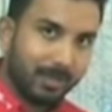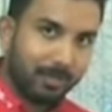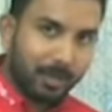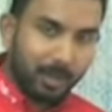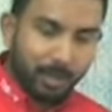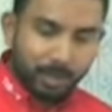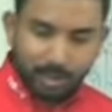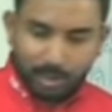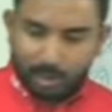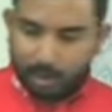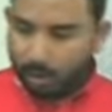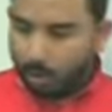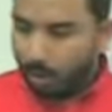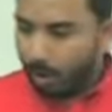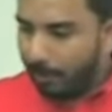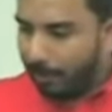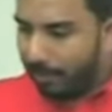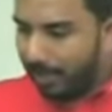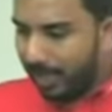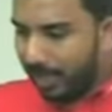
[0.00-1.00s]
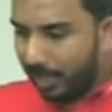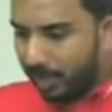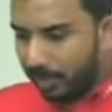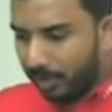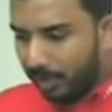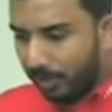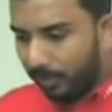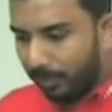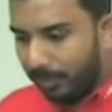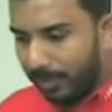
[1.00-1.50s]
Because a
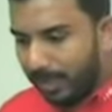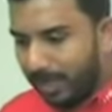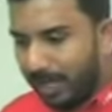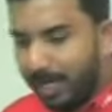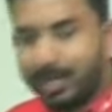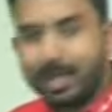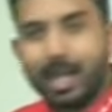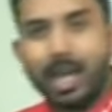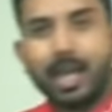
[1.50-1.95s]
combination of weekly